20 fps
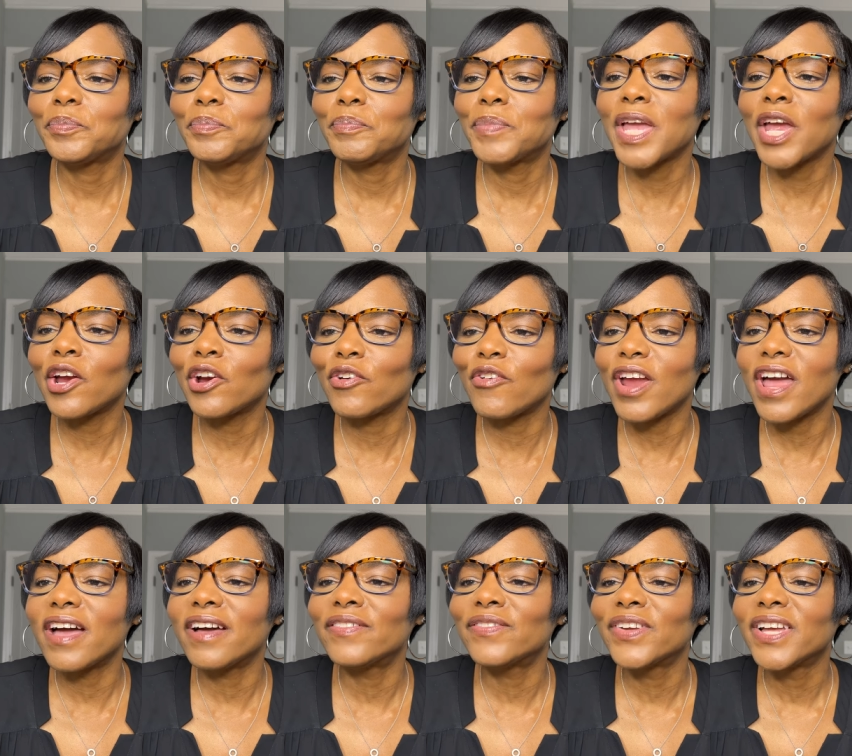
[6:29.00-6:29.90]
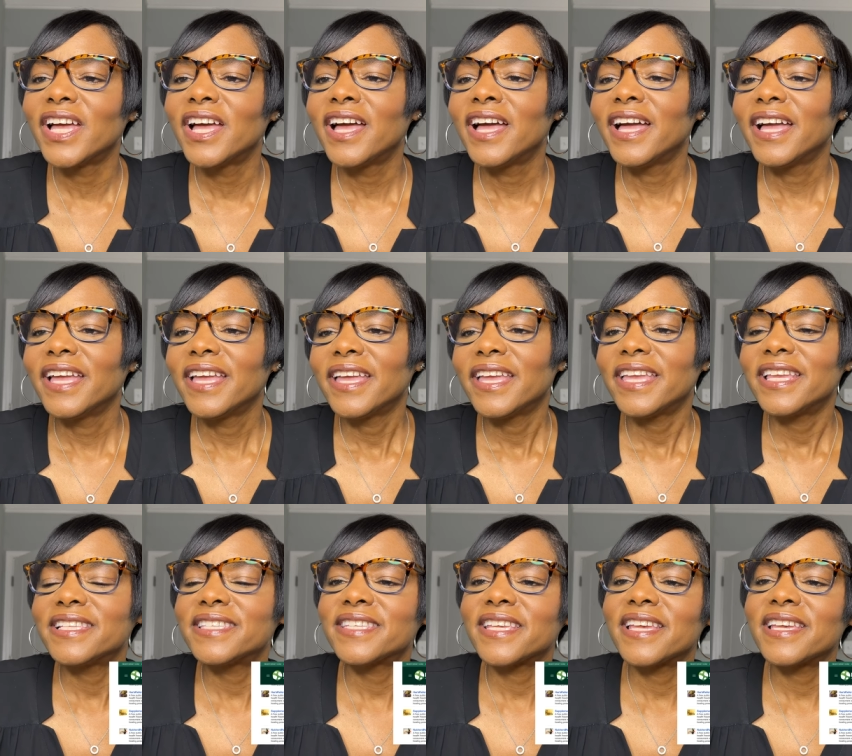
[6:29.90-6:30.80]
paragraph.
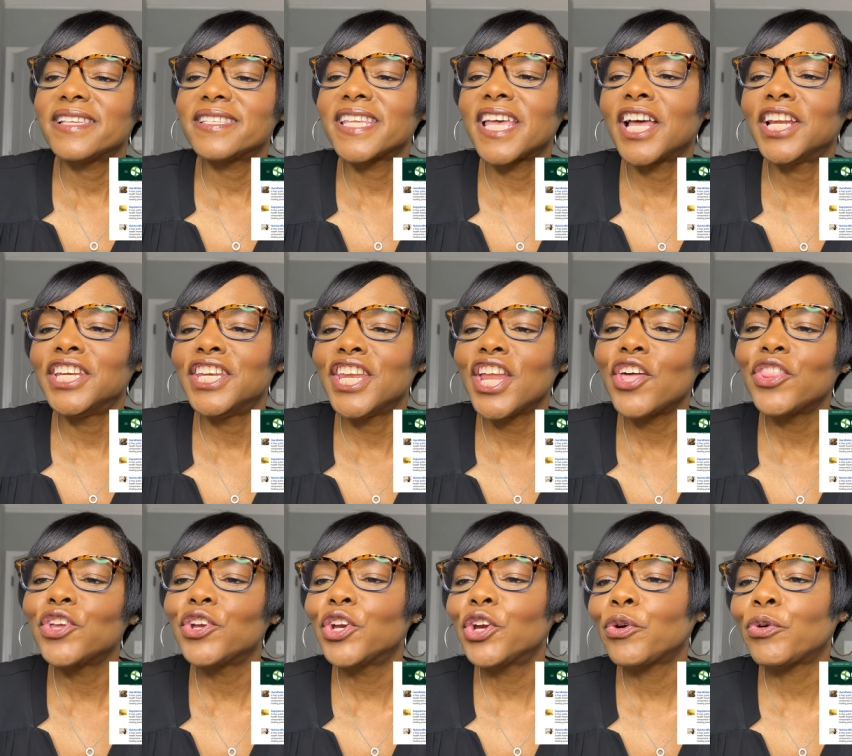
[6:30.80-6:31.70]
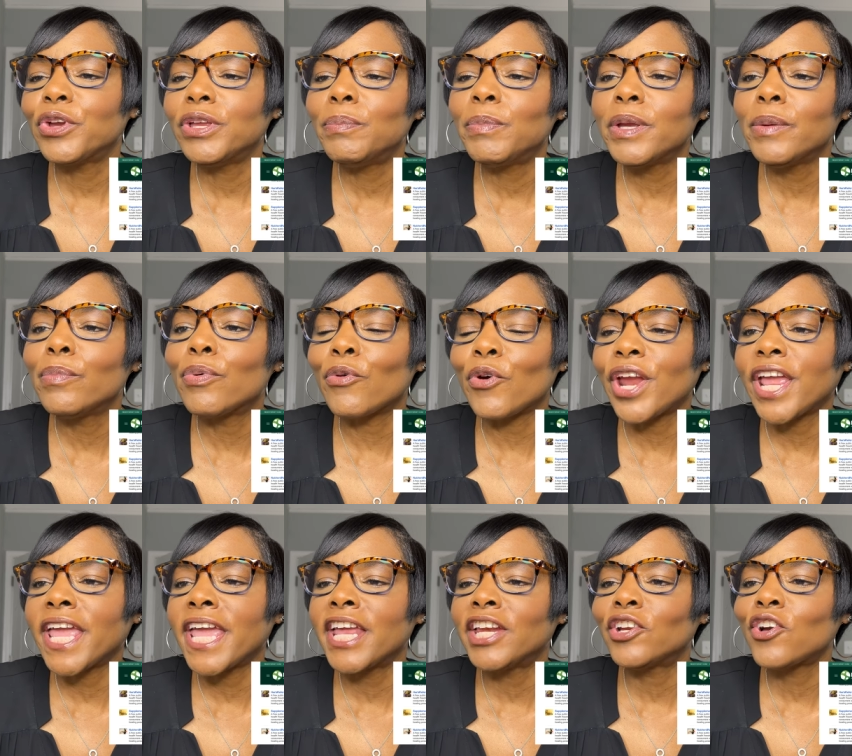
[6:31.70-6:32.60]
It says another creepy
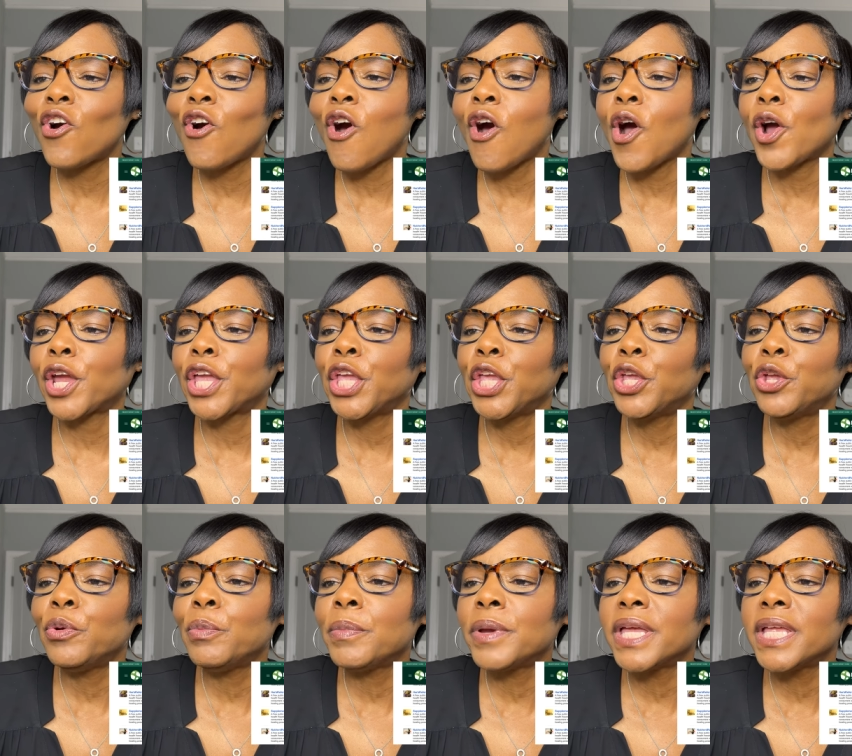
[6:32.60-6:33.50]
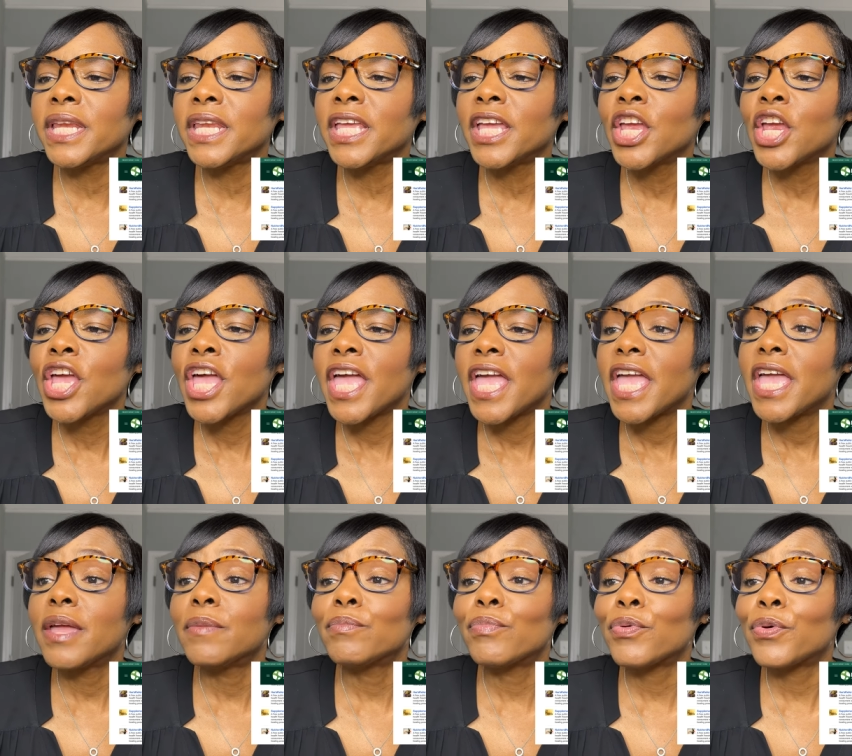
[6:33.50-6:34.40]
brand called Human
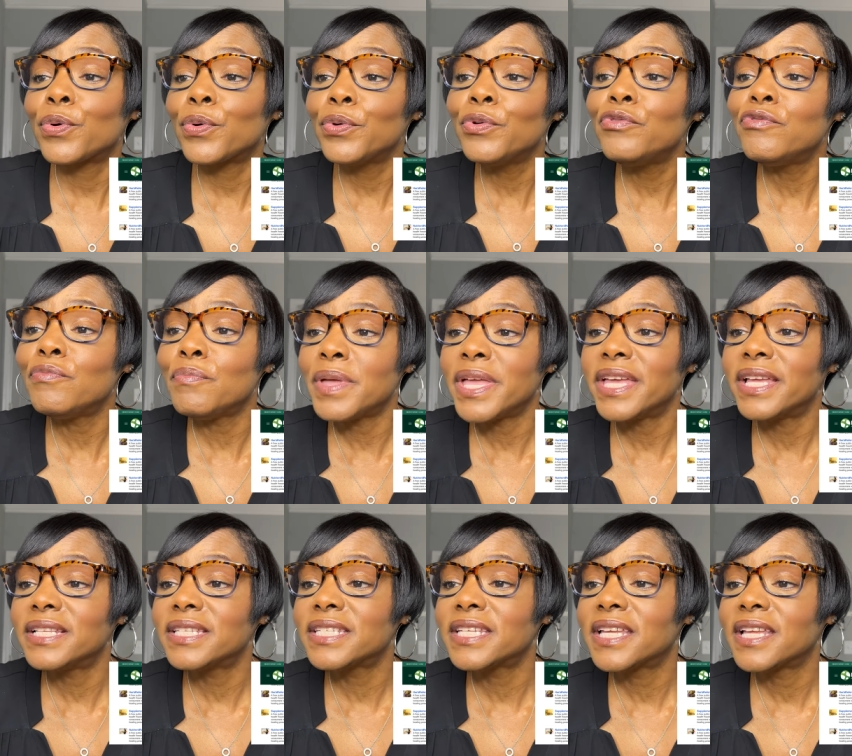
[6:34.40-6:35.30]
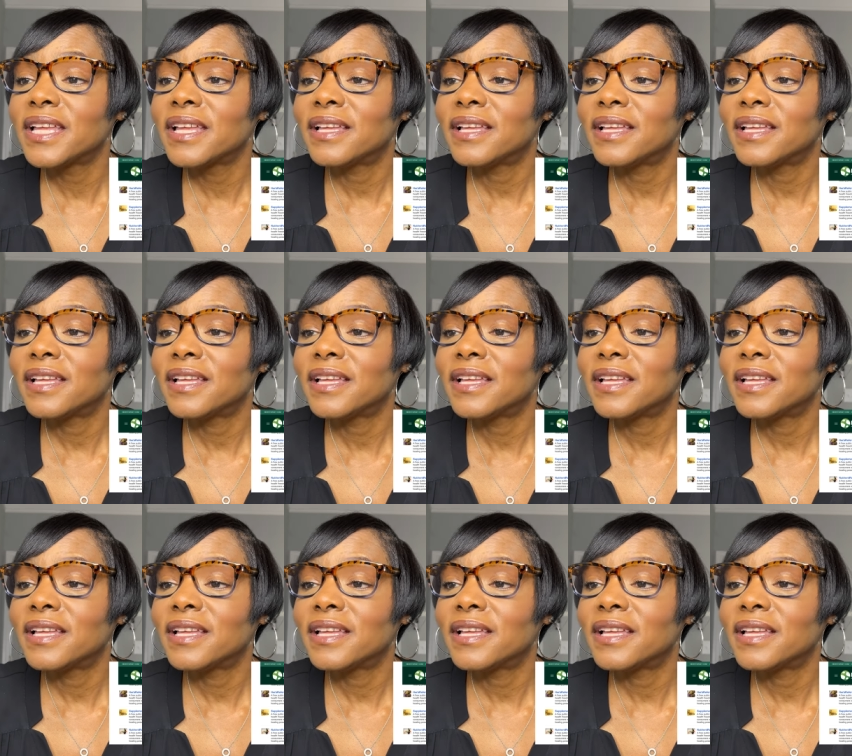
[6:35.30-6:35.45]
Improvement,